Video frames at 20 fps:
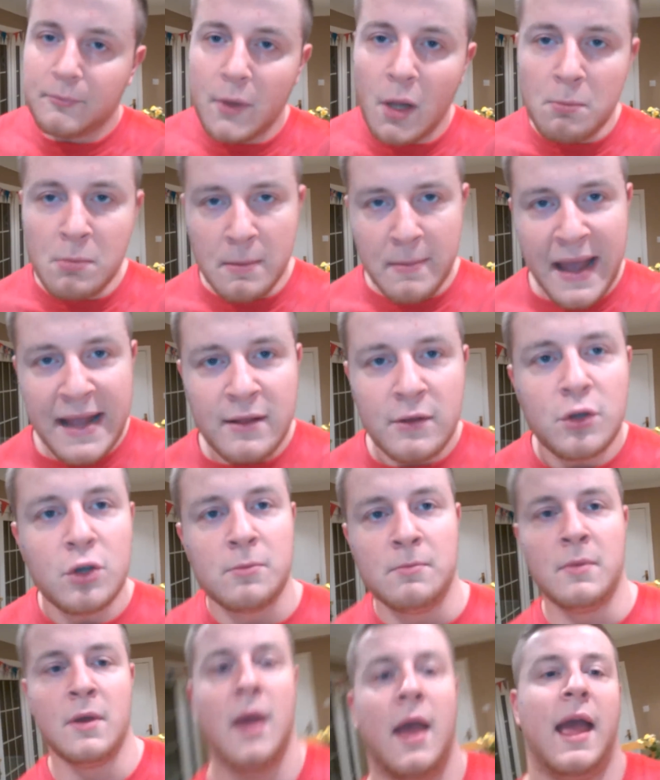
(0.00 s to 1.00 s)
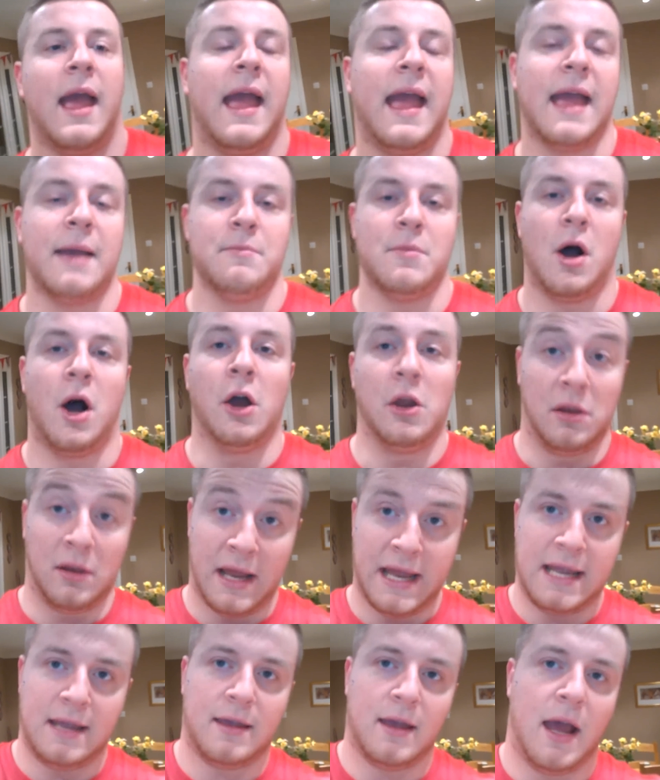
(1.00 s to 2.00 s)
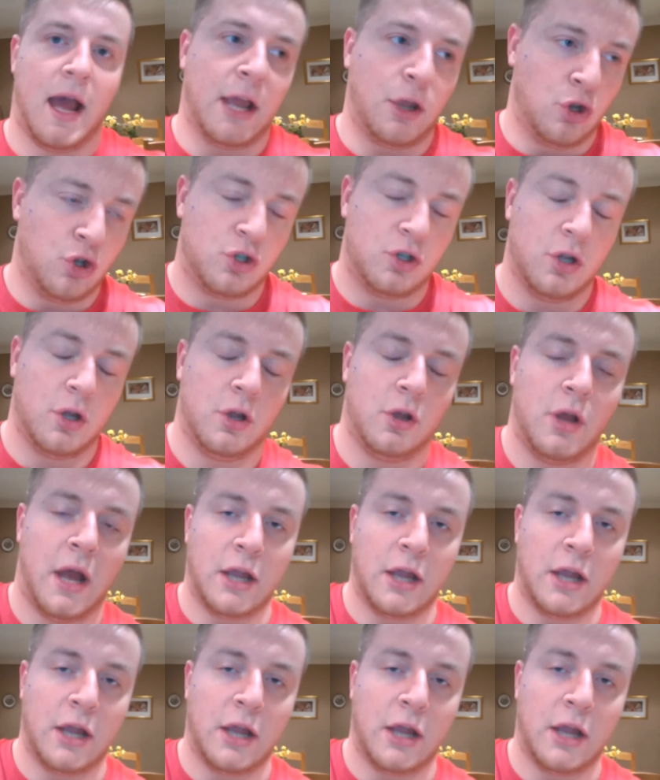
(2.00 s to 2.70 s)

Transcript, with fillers: momentum, um, unlike I used to.